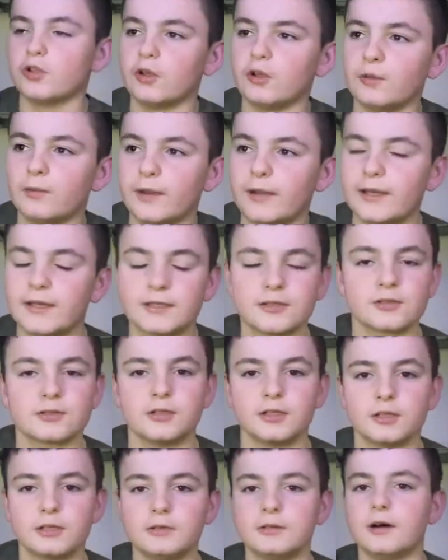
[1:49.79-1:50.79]
dull when it's
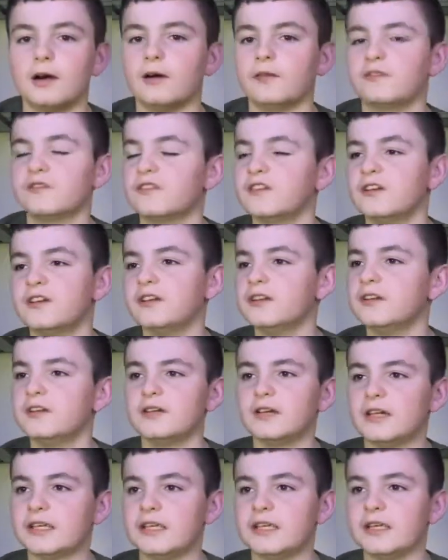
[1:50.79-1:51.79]
gonna go off.
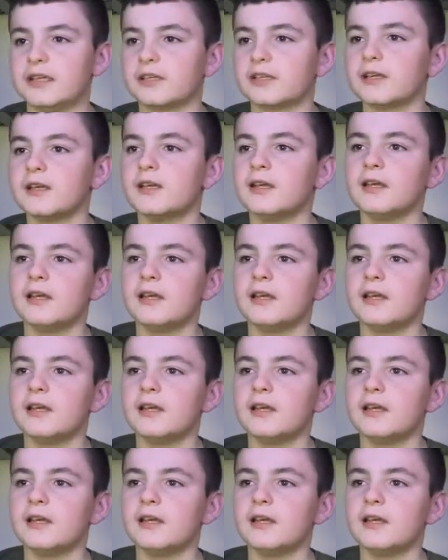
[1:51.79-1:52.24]
I hate it.